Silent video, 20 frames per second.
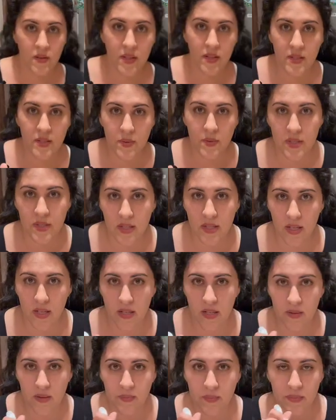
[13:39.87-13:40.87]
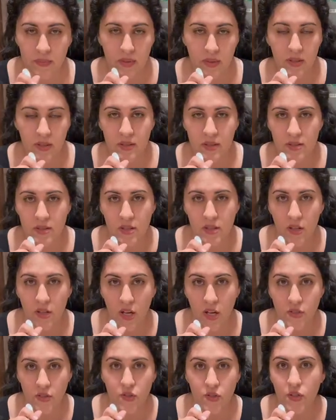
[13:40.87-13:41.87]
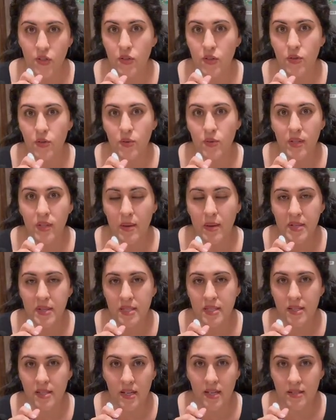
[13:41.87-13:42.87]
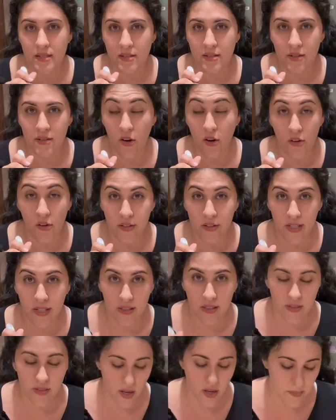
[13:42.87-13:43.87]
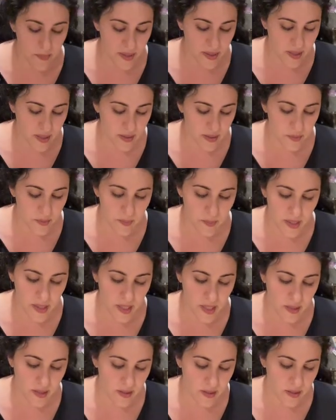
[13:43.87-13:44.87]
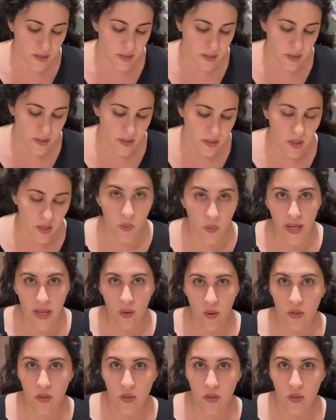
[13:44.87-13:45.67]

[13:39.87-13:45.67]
this was the cilantro, lemon zest, garlic topping that we made. Oh, wait,